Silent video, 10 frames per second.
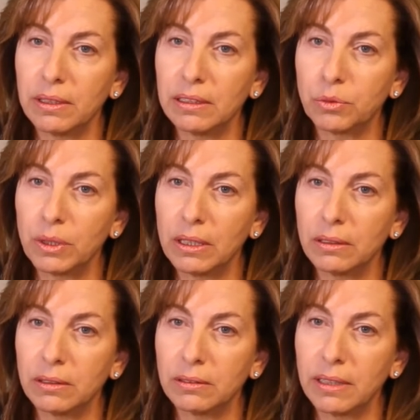It will
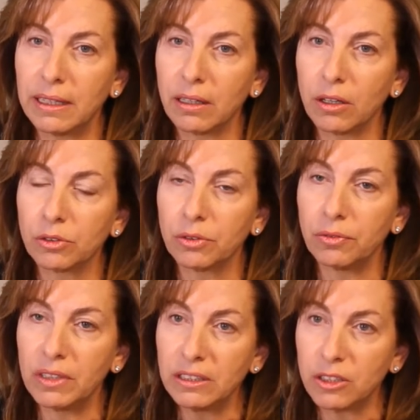take a lot
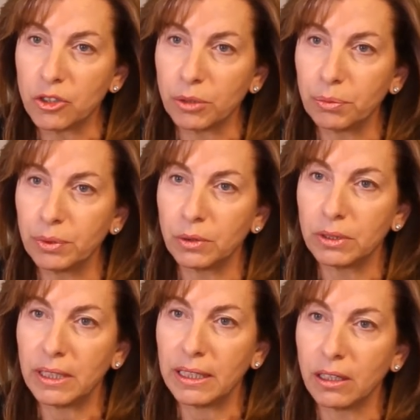of leadership. It
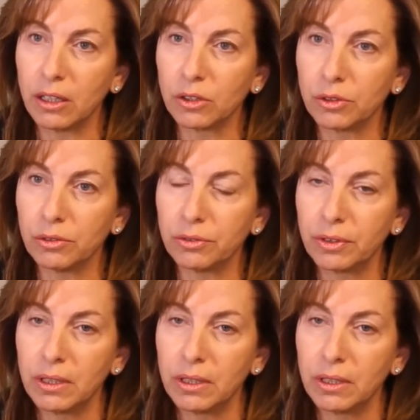will take a lot of